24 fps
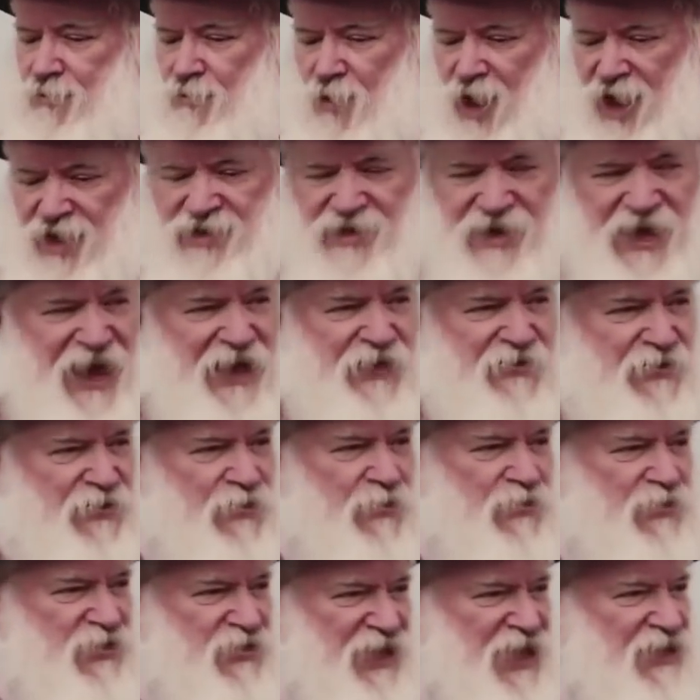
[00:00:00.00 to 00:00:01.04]
Why can't
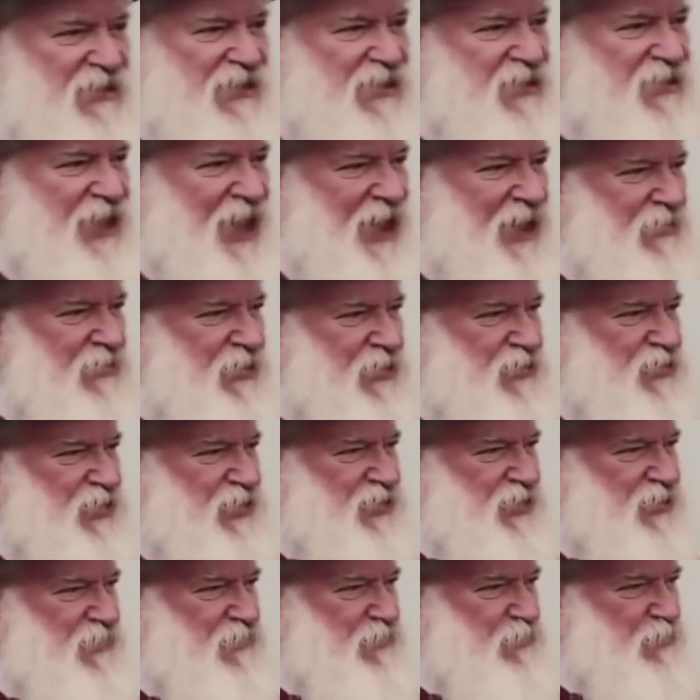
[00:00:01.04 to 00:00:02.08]
you settle down and
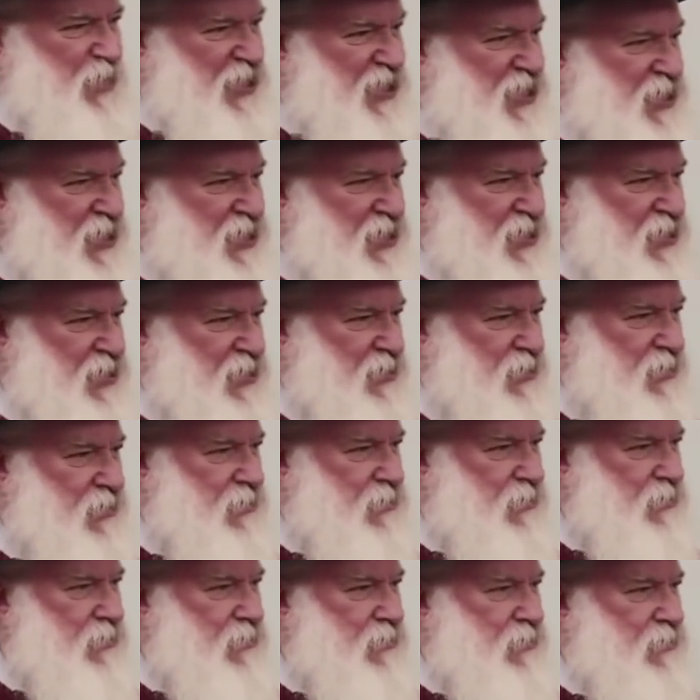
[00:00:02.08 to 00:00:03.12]
just be?
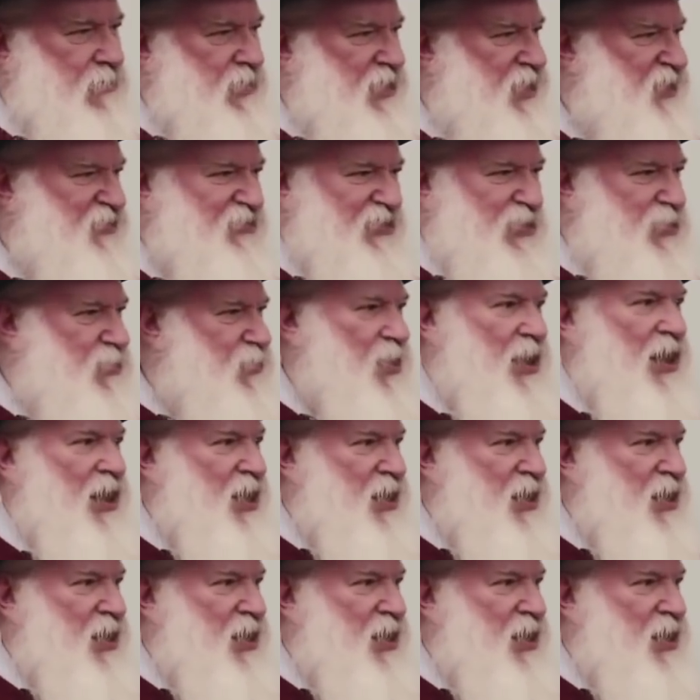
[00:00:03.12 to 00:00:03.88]
Whatever you